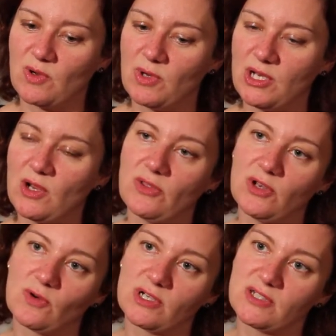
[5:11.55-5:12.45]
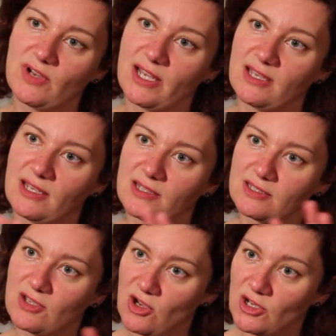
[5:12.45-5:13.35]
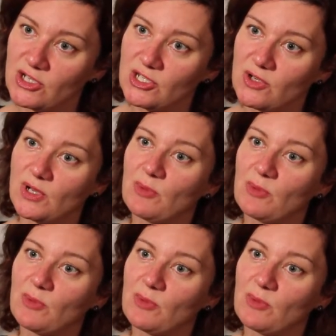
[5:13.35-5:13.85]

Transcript: where we know the Norse Vikings got to,